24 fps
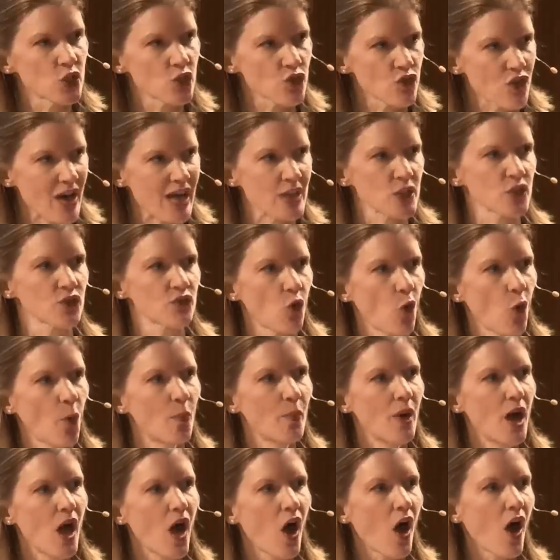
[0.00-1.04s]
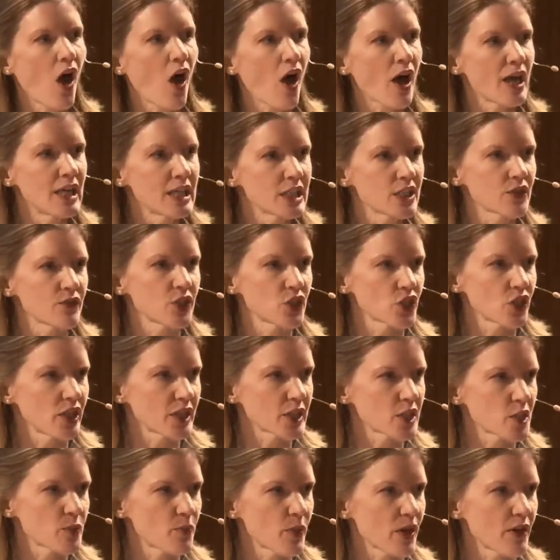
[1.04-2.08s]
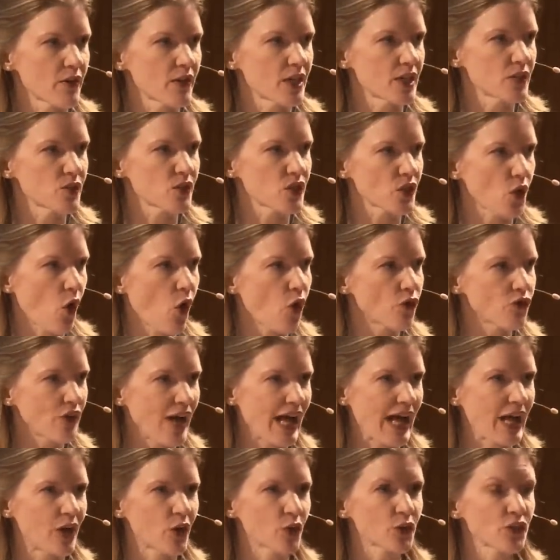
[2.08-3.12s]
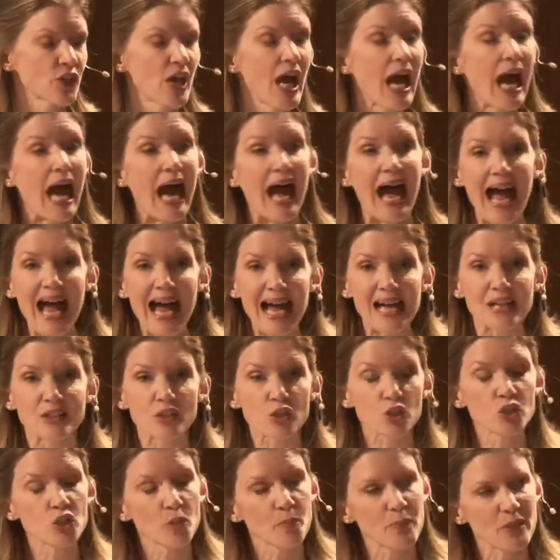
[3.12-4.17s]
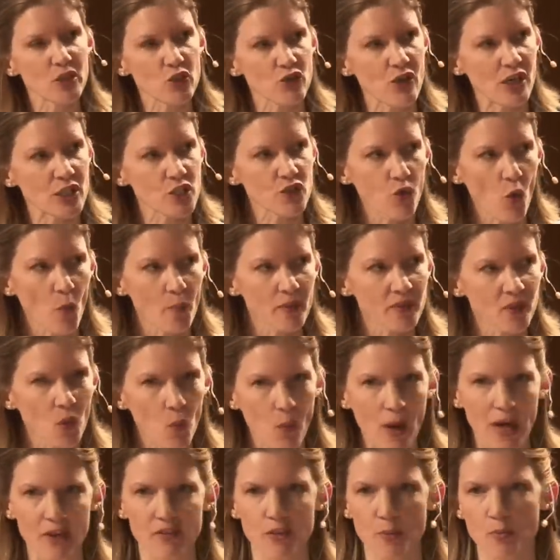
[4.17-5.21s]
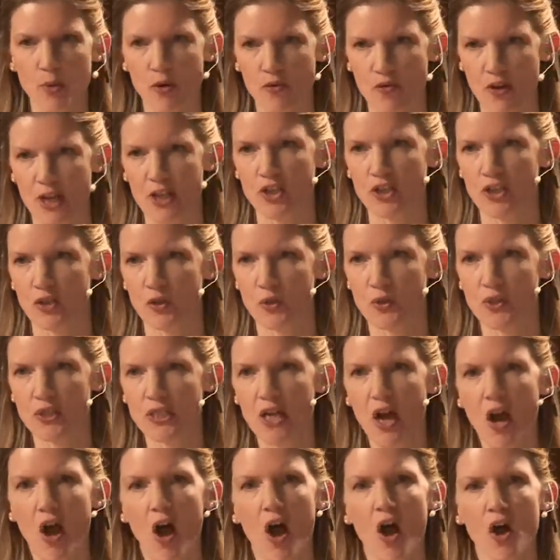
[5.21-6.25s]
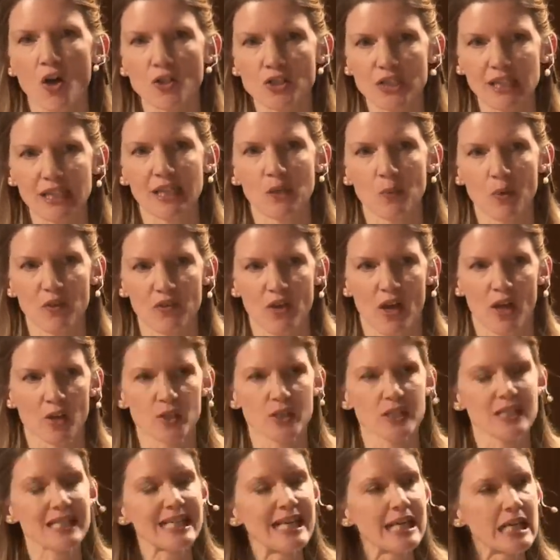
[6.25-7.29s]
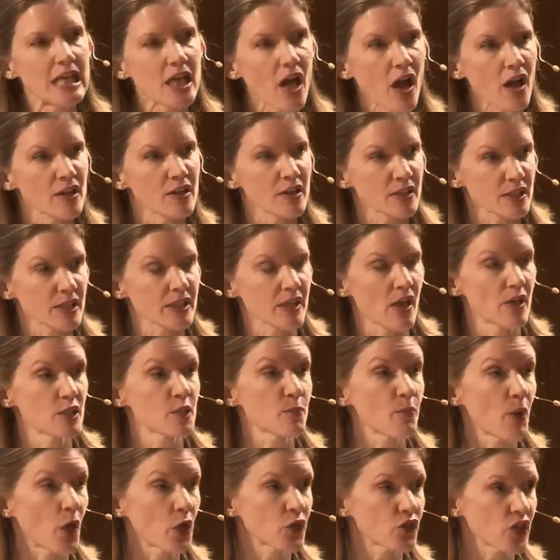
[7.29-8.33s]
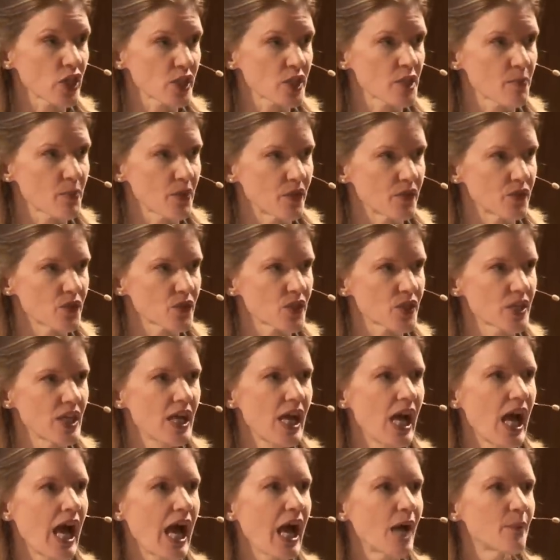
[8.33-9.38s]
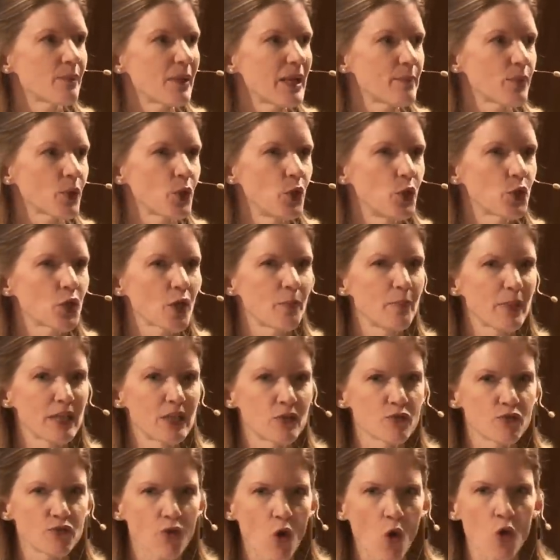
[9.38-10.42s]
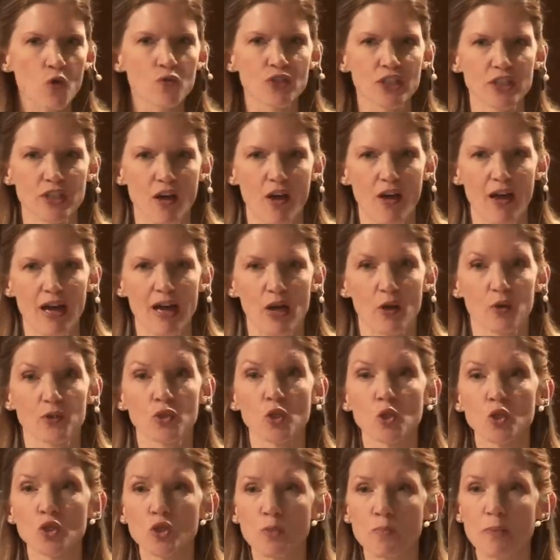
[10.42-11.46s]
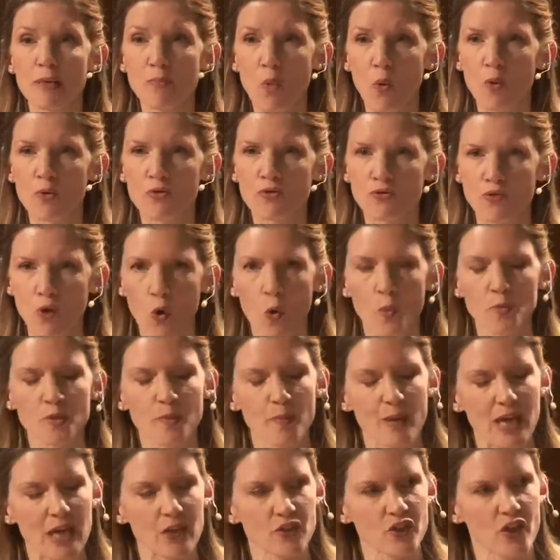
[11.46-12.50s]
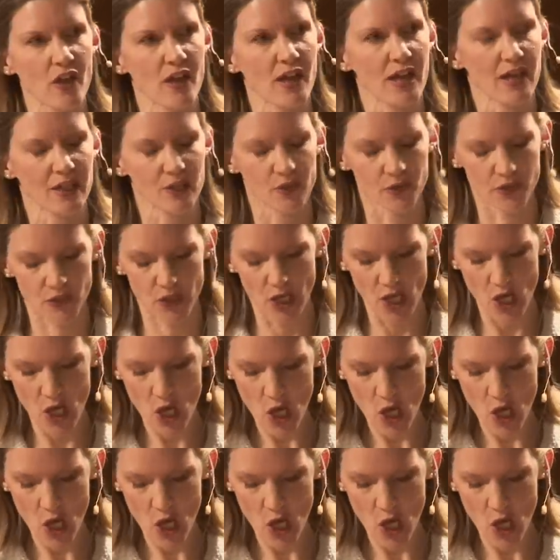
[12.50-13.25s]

transform our individual experience of health, and should be transforming the way that professionals are dealing with us, seeing us as participants, and people who could be involved in our health, who should be more informed about our health,